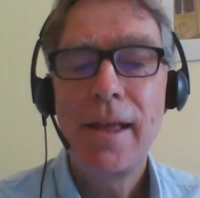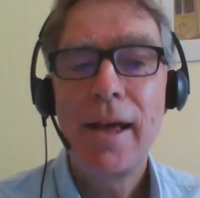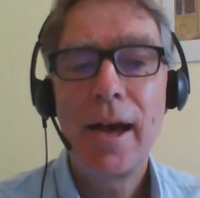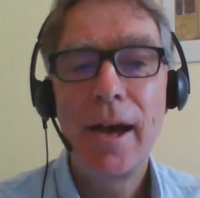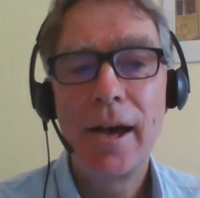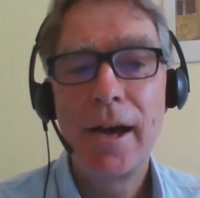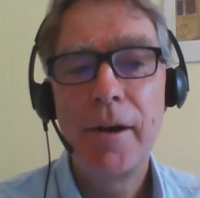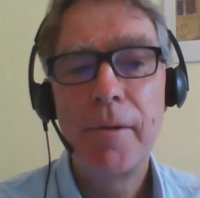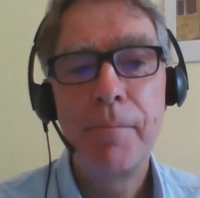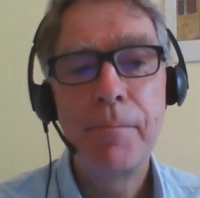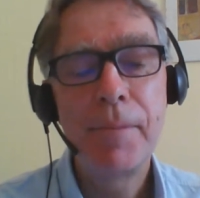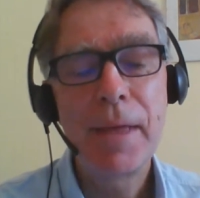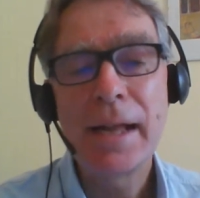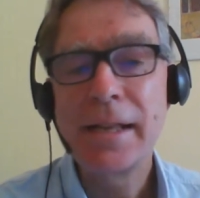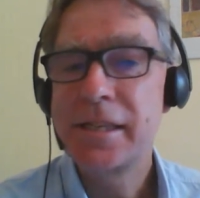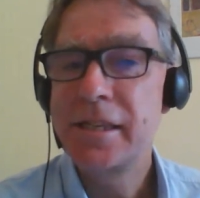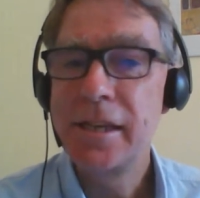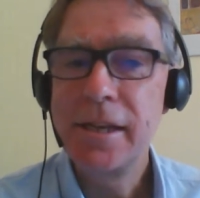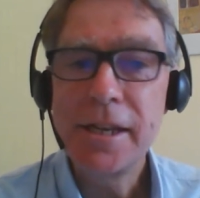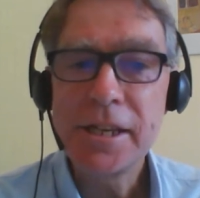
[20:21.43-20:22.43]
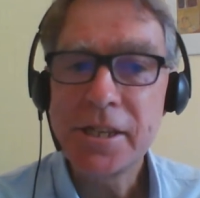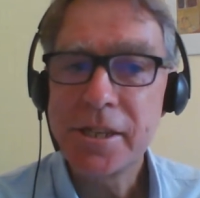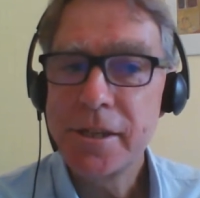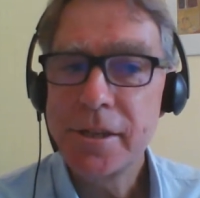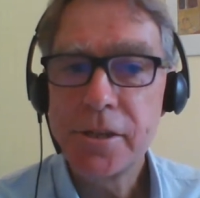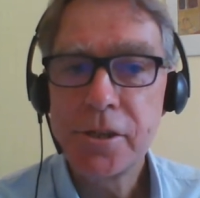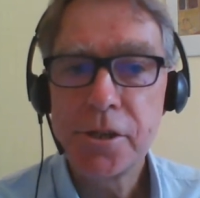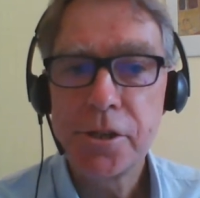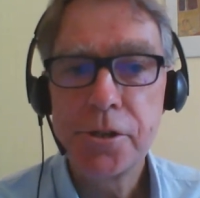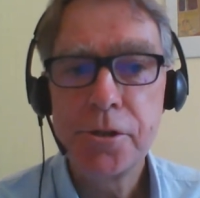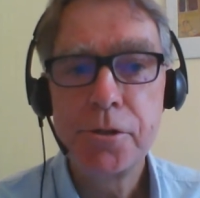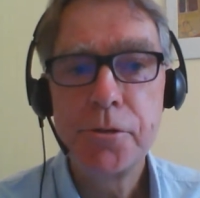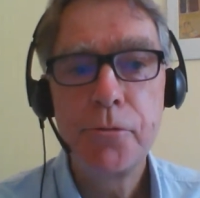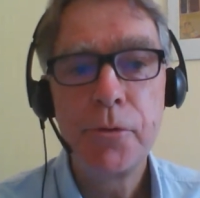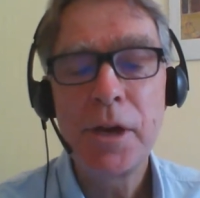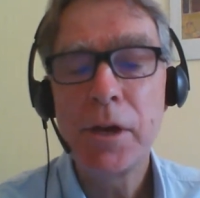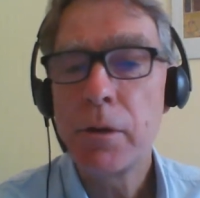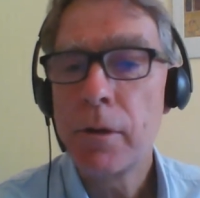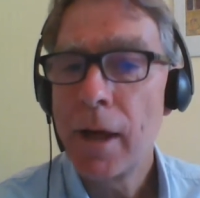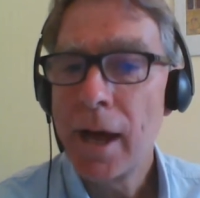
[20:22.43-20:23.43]
And to listen to
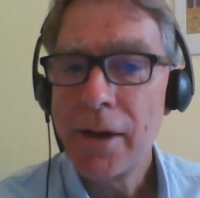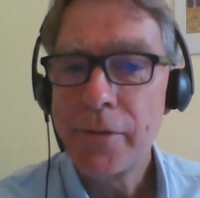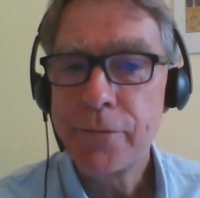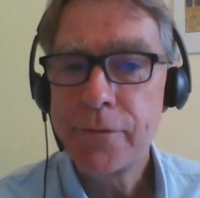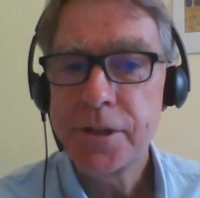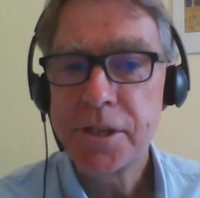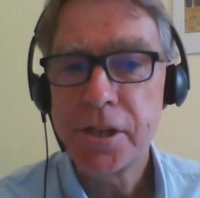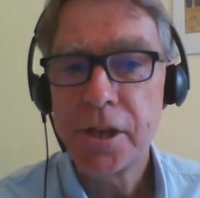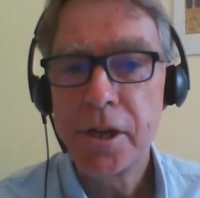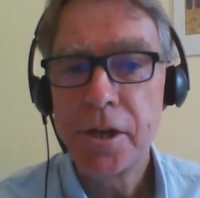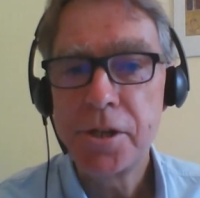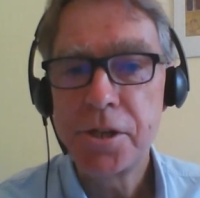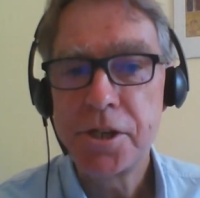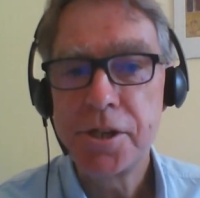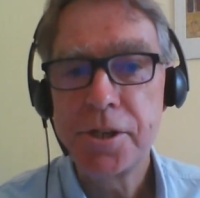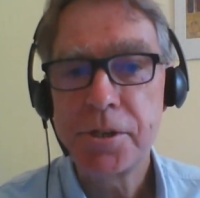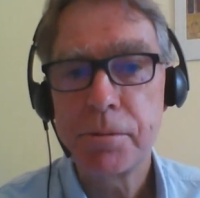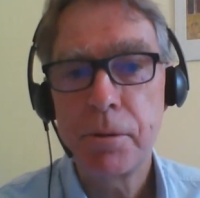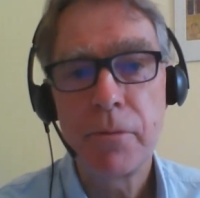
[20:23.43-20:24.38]
real life researchers.